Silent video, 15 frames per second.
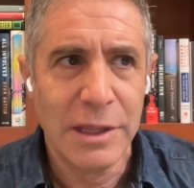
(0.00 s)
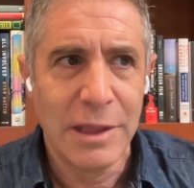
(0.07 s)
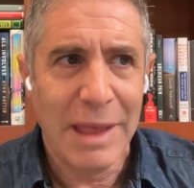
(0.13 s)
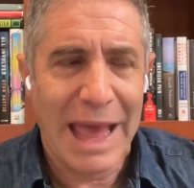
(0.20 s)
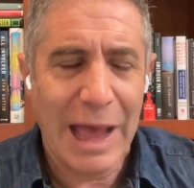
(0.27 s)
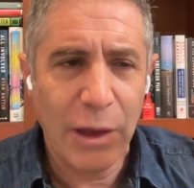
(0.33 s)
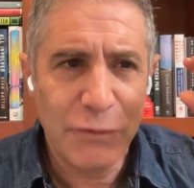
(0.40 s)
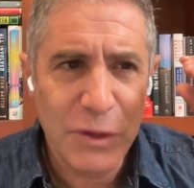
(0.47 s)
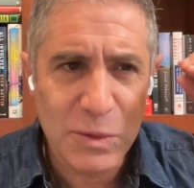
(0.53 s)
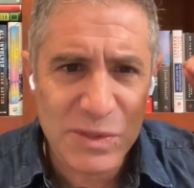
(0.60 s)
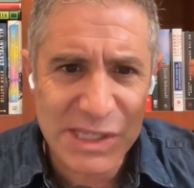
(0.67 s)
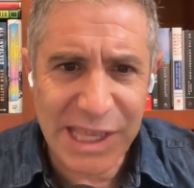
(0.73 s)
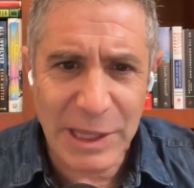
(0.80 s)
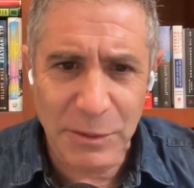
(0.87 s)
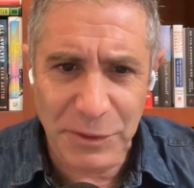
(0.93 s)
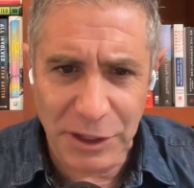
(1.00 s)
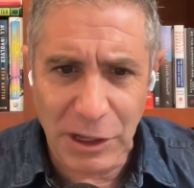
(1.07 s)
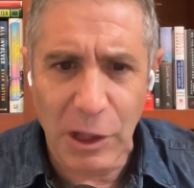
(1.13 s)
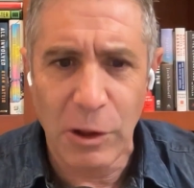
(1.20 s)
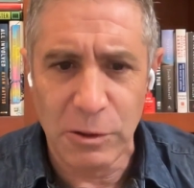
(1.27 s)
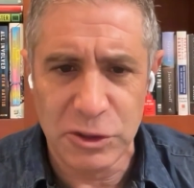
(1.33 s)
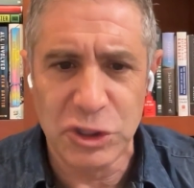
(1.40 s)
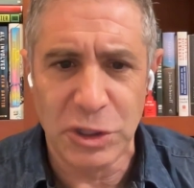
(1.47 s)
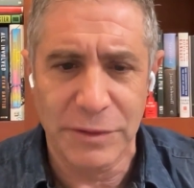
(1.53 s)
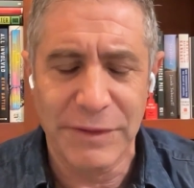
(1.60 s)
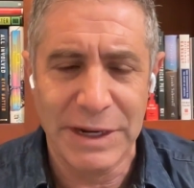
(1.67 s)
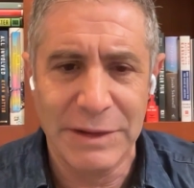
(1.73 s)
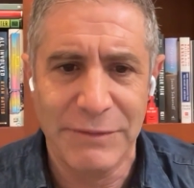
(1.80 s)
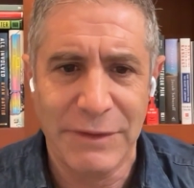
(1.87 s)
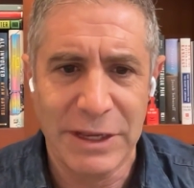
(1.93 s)
How have you scaled the culture of
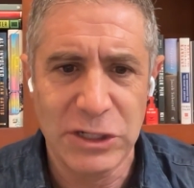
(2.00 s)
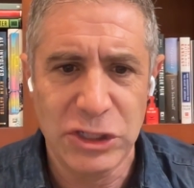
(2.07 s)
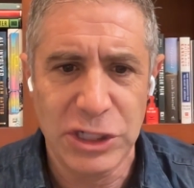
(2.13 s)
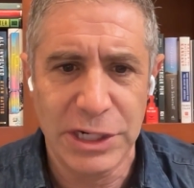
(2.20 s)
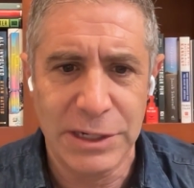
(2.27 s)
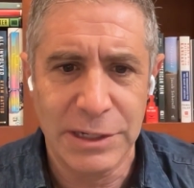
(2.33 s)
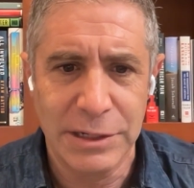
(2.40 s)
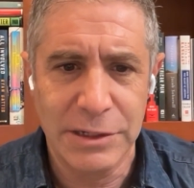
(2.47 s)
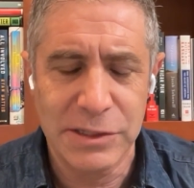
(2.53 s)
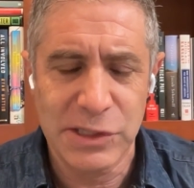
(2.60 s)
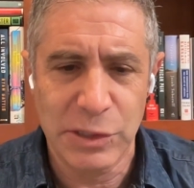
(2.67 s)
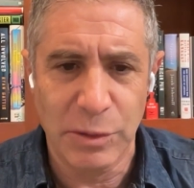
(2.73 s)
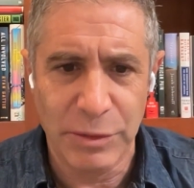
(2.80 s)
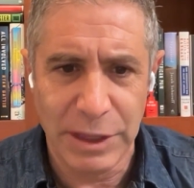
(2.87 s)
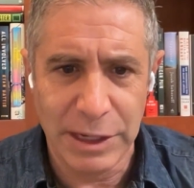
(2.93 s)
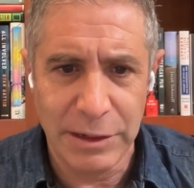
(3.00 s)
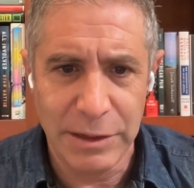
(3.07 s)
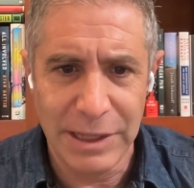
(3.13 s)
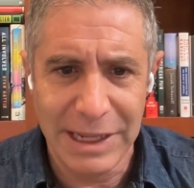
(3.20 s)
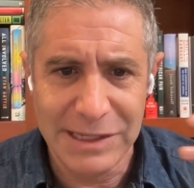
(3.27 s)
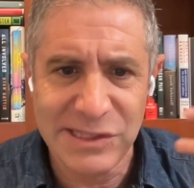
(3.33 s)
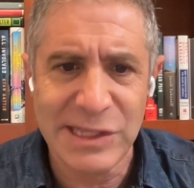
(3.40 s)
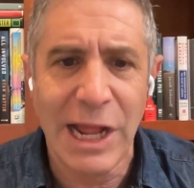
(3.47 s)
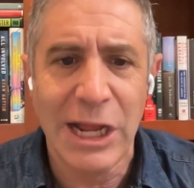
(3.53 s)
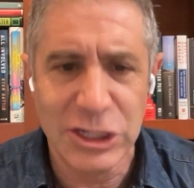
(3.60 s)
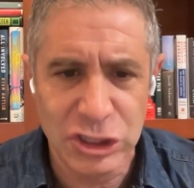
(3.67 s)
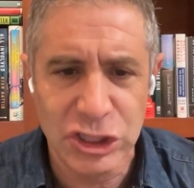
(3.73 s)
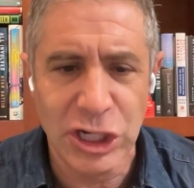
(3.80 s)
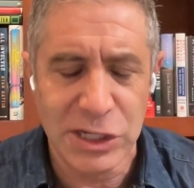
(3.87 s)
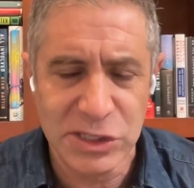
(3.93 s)
innovation so that it's not
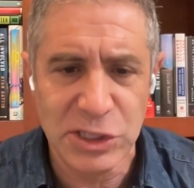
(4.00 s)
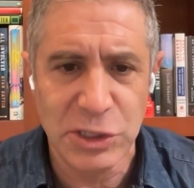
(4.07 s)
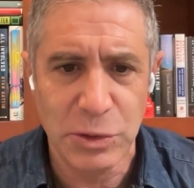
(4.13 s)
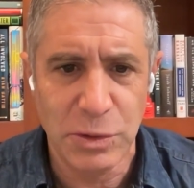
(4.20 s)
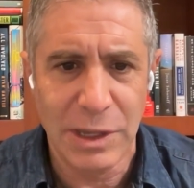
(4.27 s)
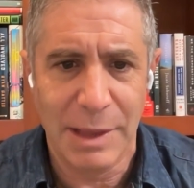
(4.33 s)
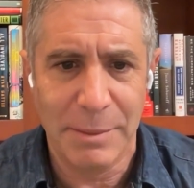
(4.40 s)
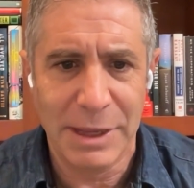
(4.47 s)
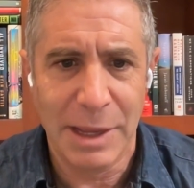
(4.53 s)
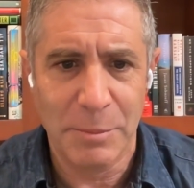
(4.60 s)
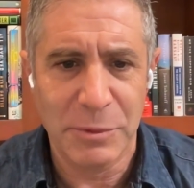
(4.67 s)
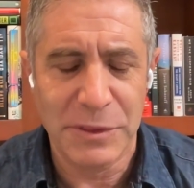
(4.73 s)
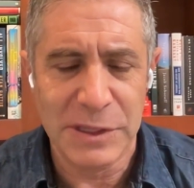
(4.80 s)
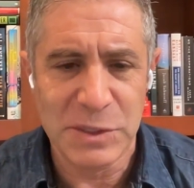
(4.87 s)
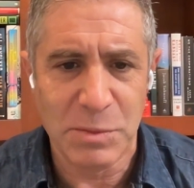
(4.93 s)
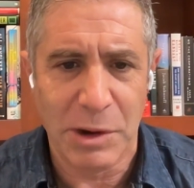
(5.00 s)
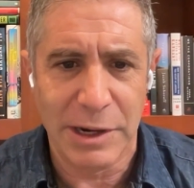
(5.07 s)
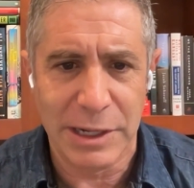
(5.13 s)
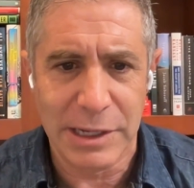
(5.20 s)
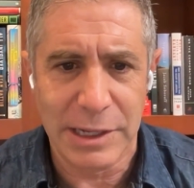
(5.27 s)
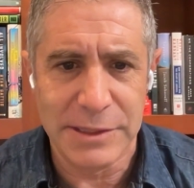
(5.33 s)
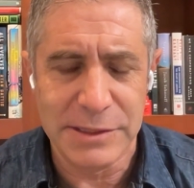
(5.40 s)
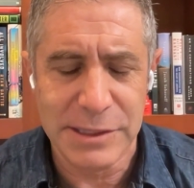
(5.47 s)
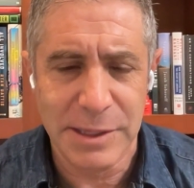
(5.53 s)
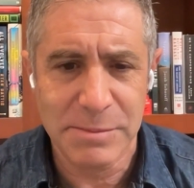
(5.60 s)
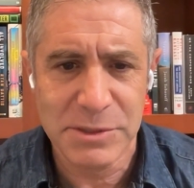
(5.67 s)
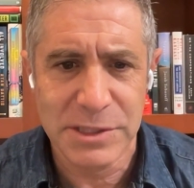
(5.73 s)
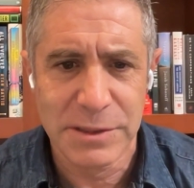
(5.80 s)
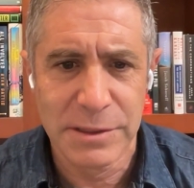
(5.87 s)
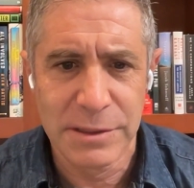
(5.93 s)
just you coming up with these product concepts?